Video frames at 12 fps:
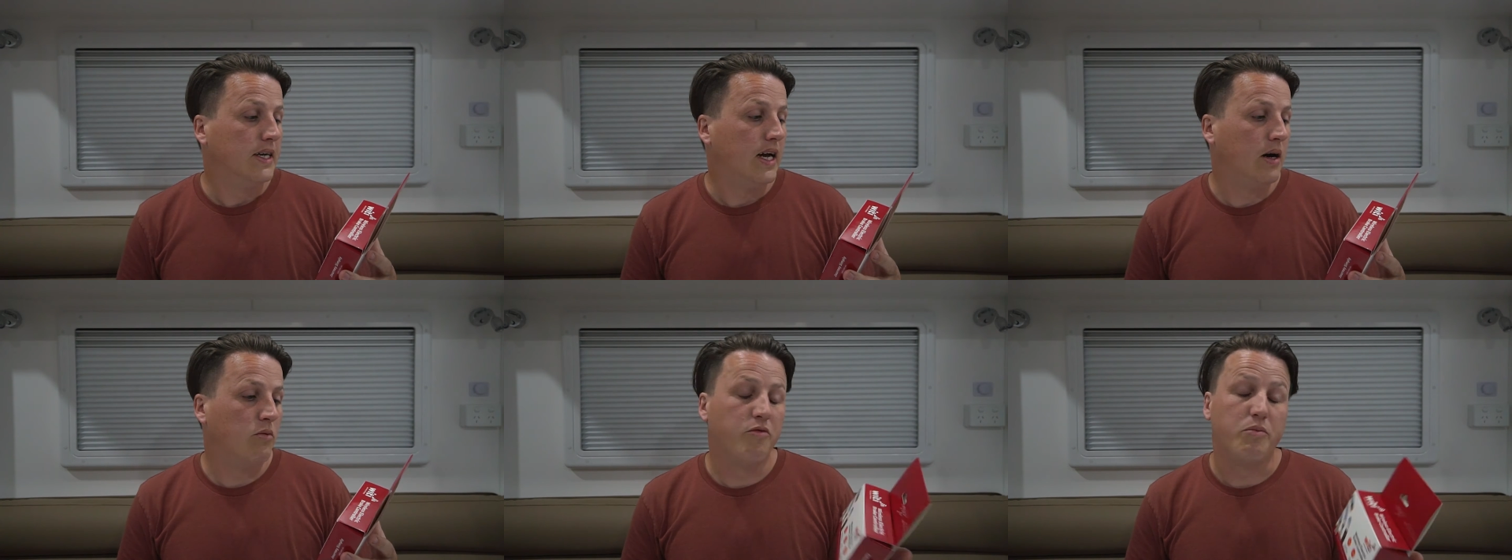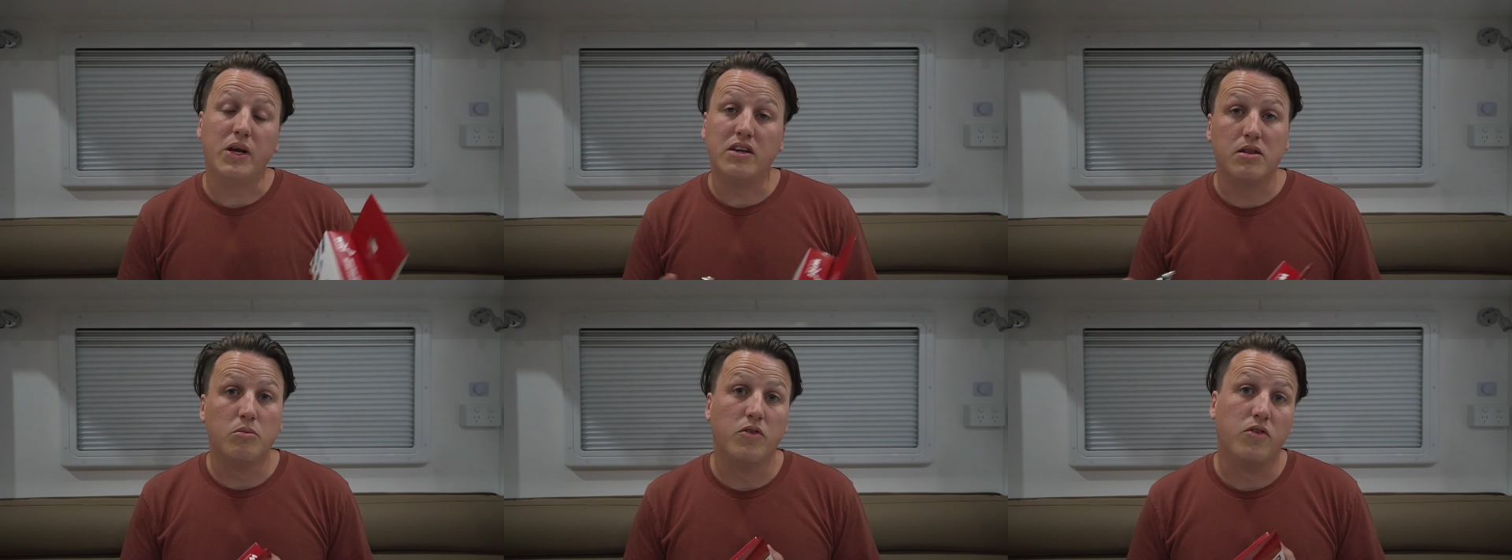We've been
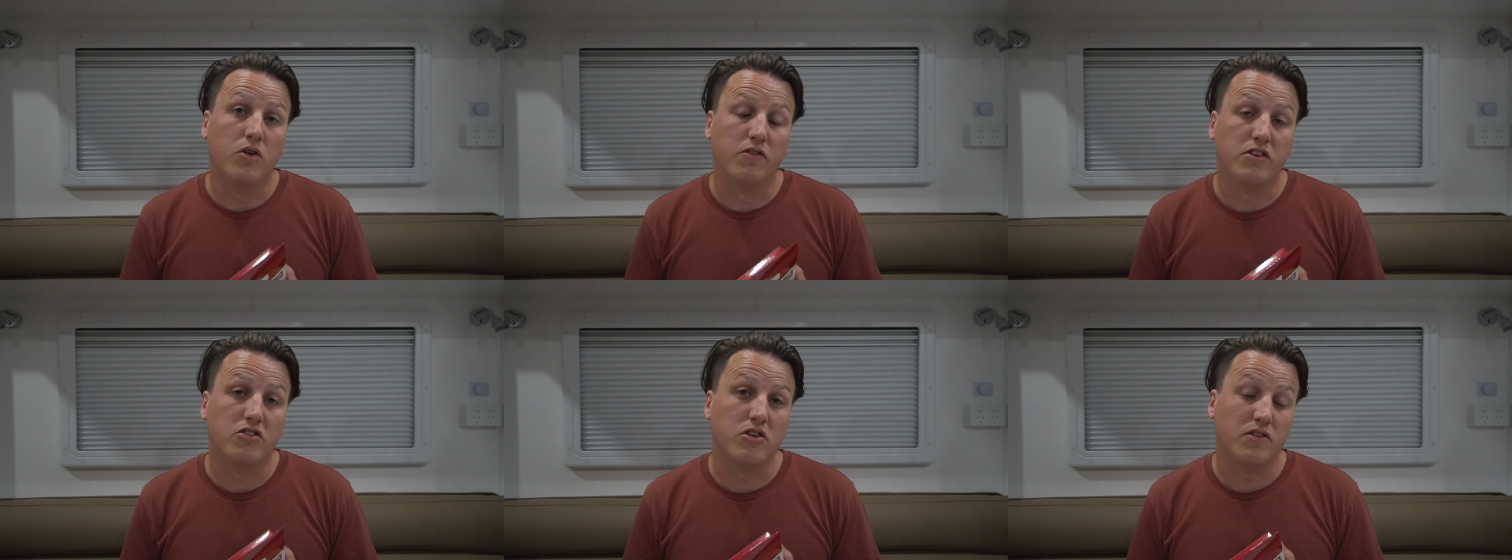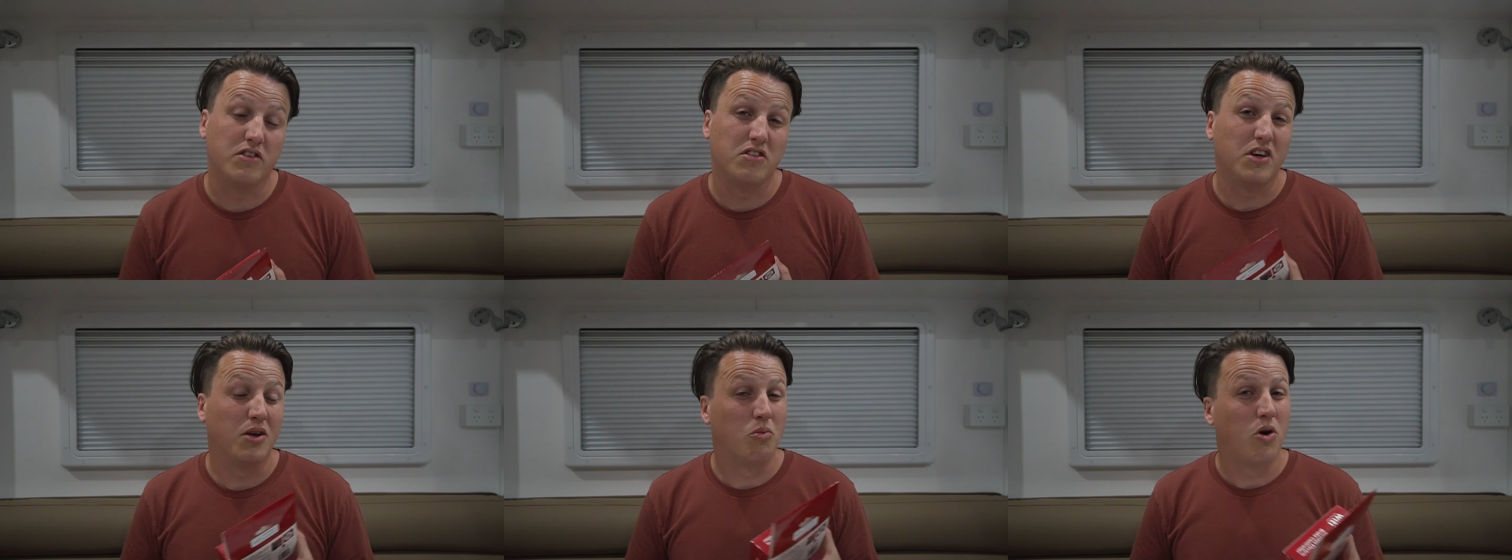to them before for
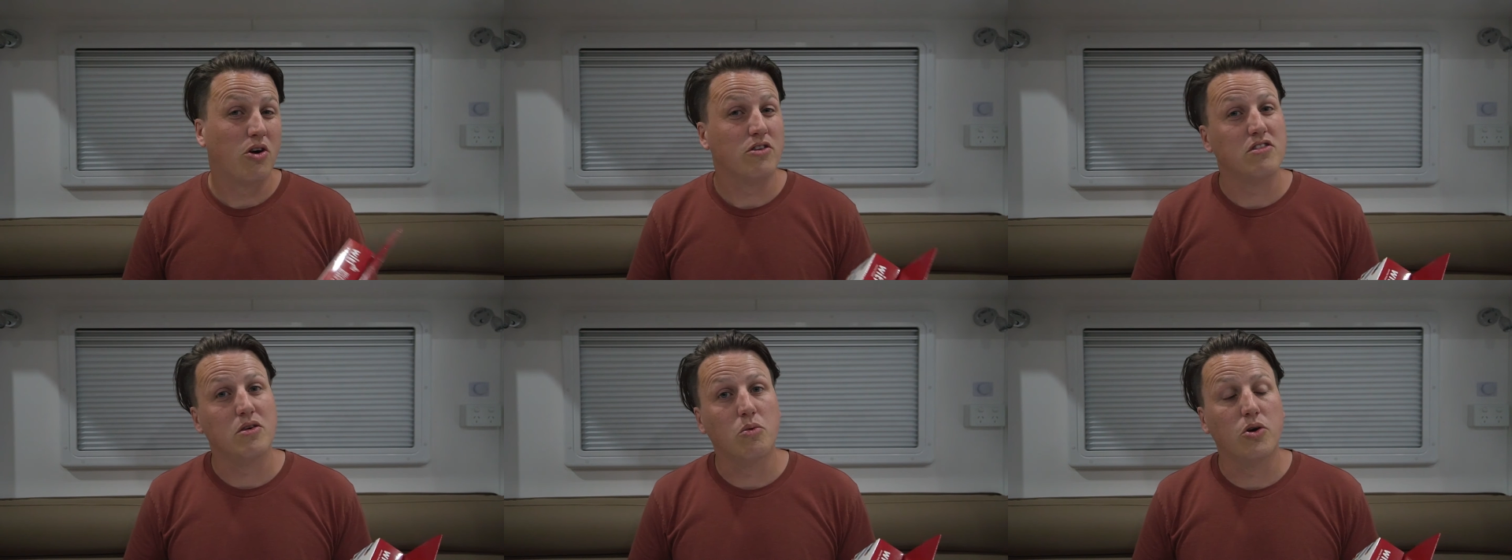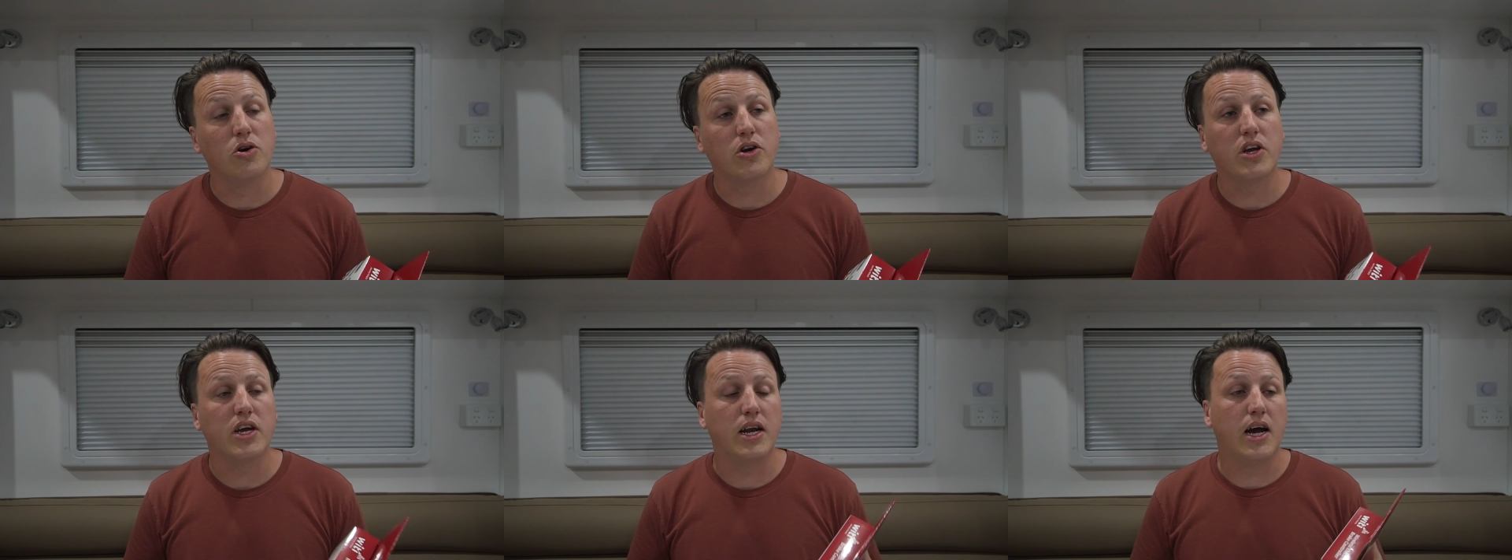servicing and warranty
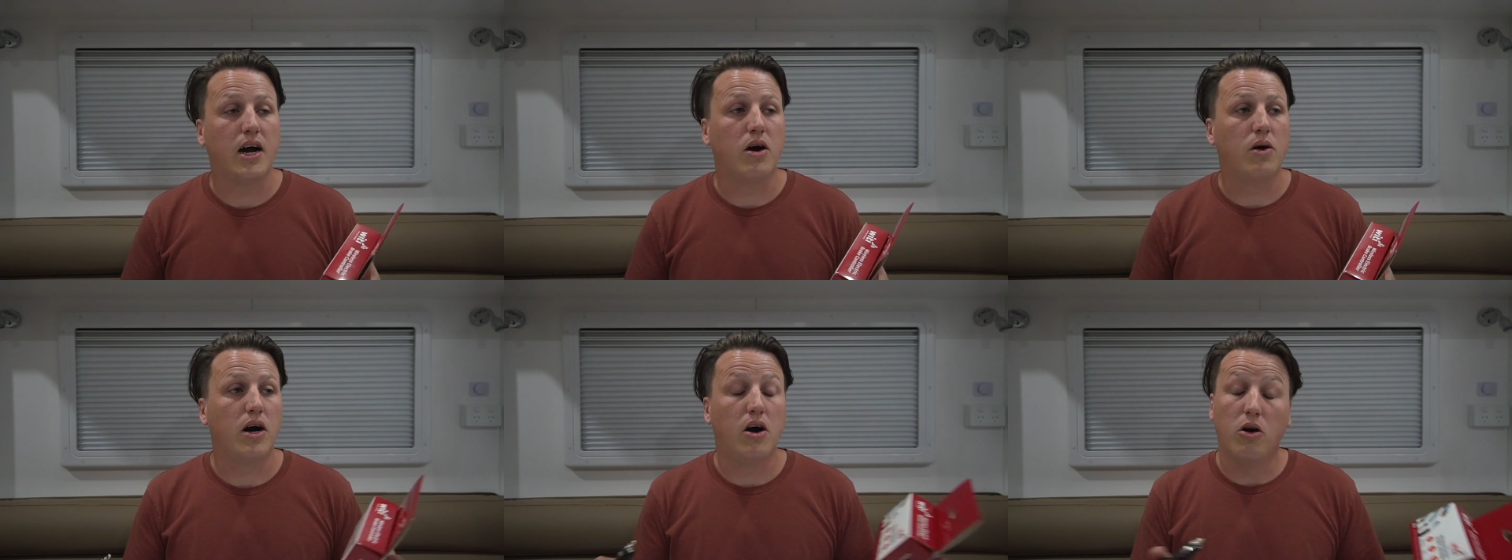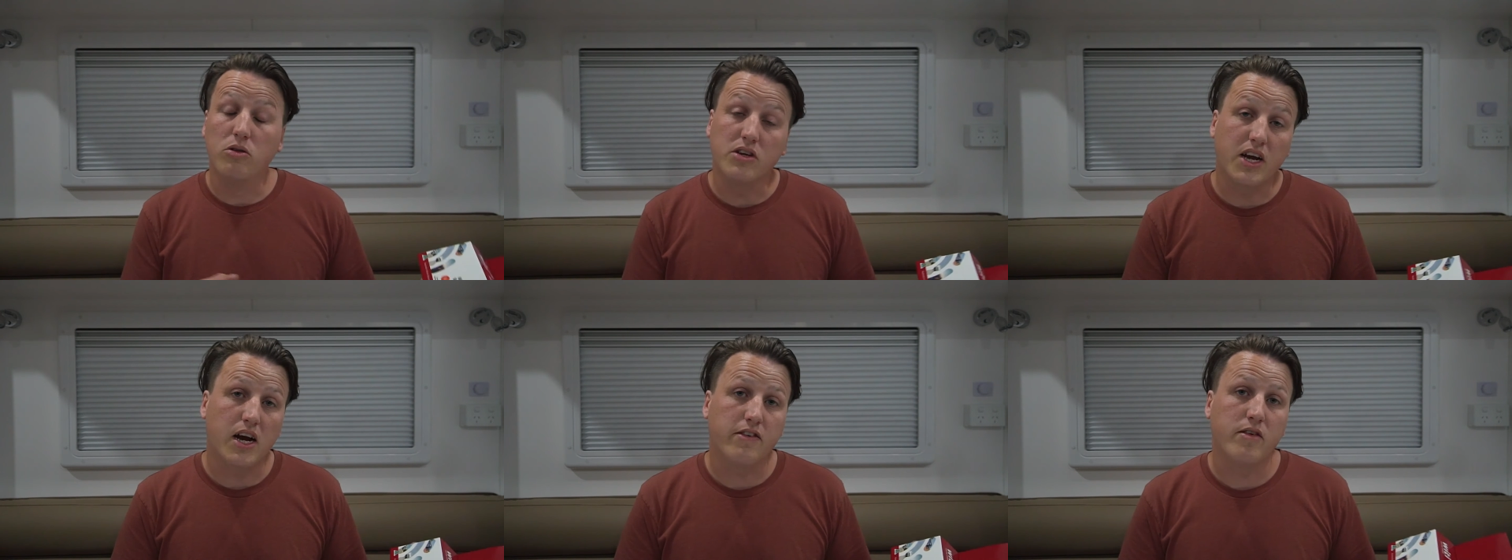work in our older
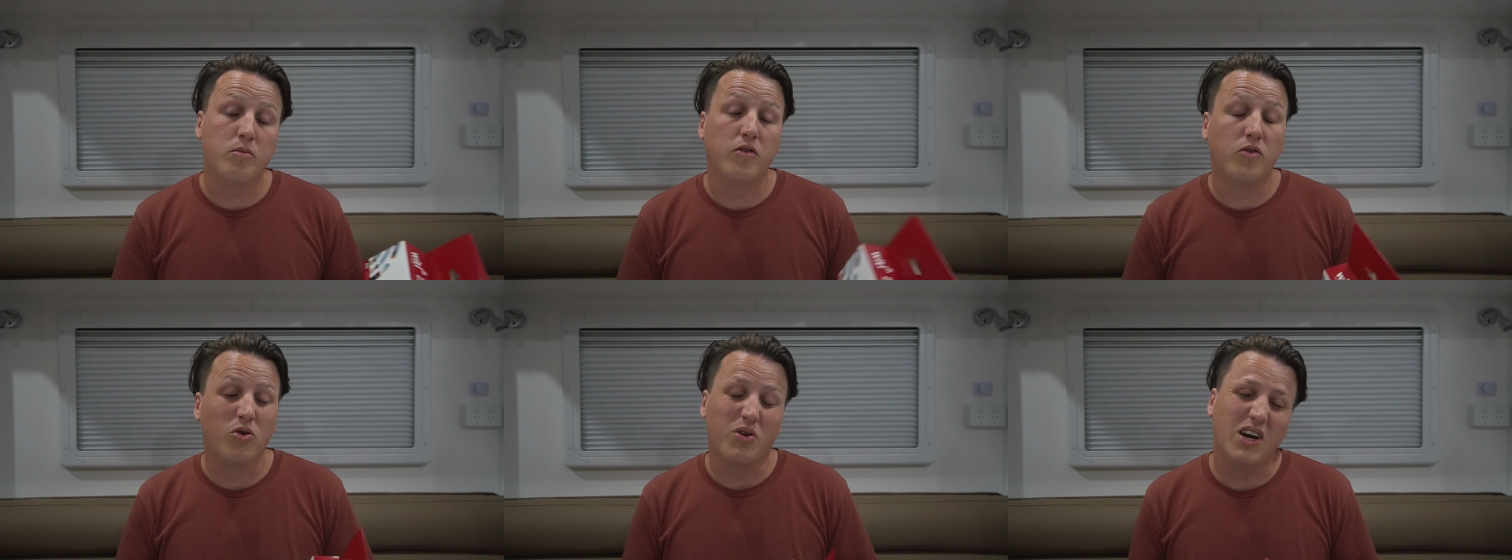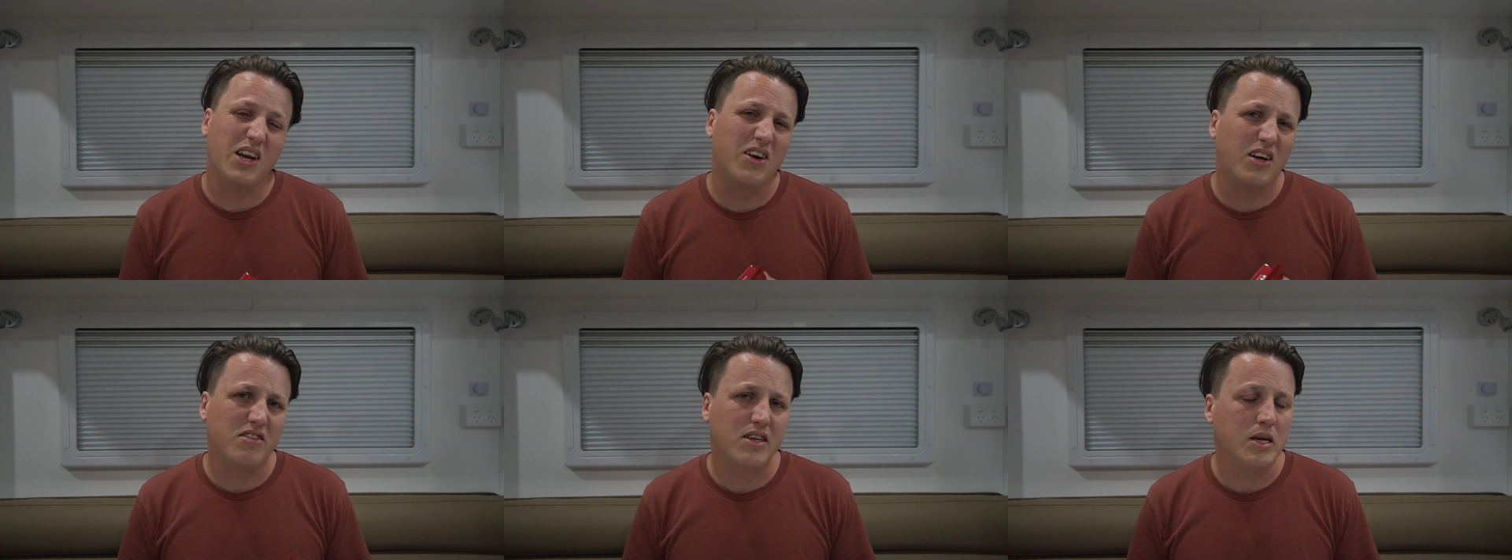Caravan before. Really
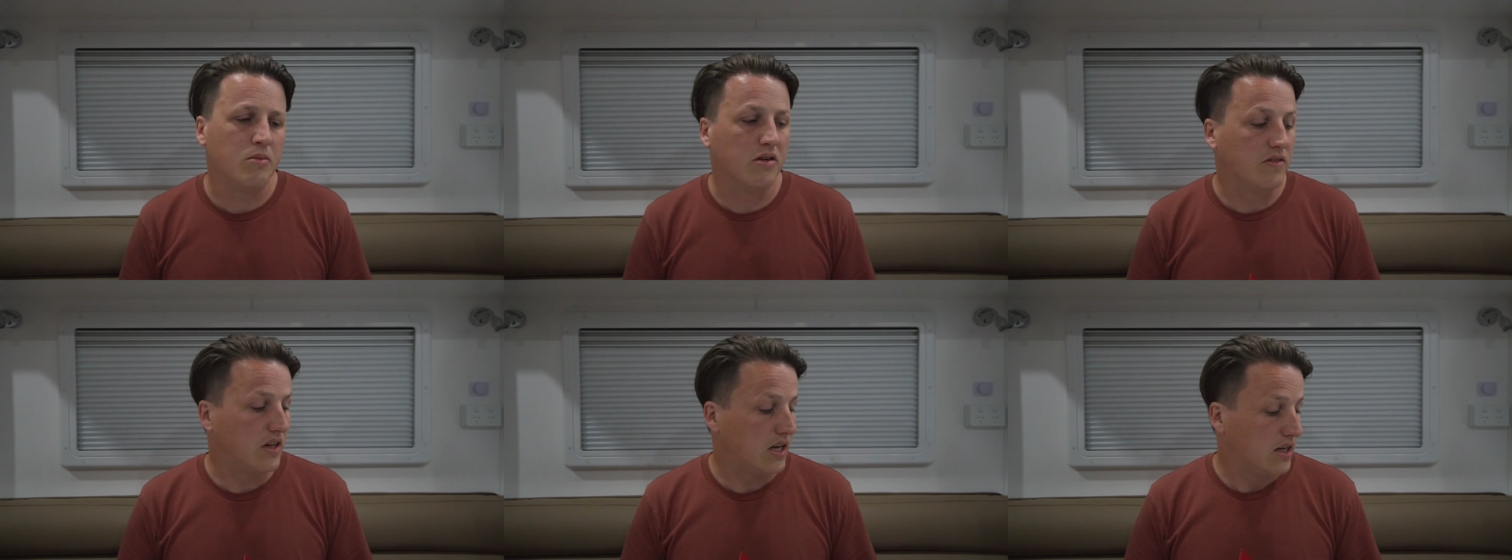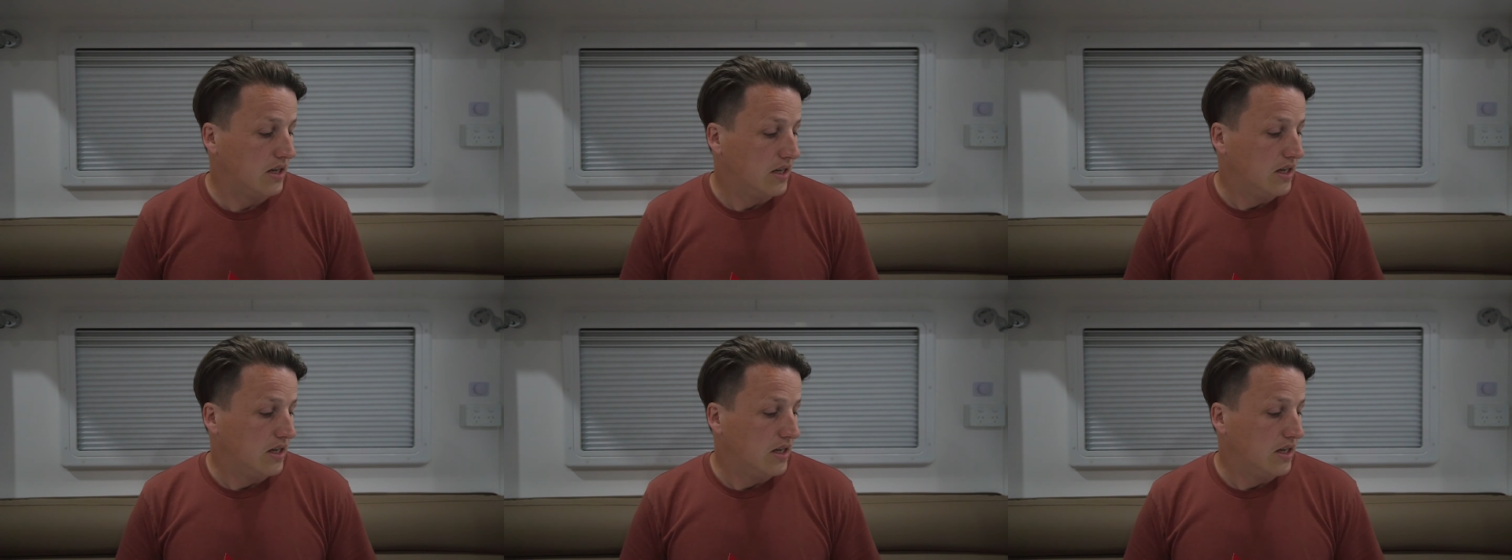nice team over there.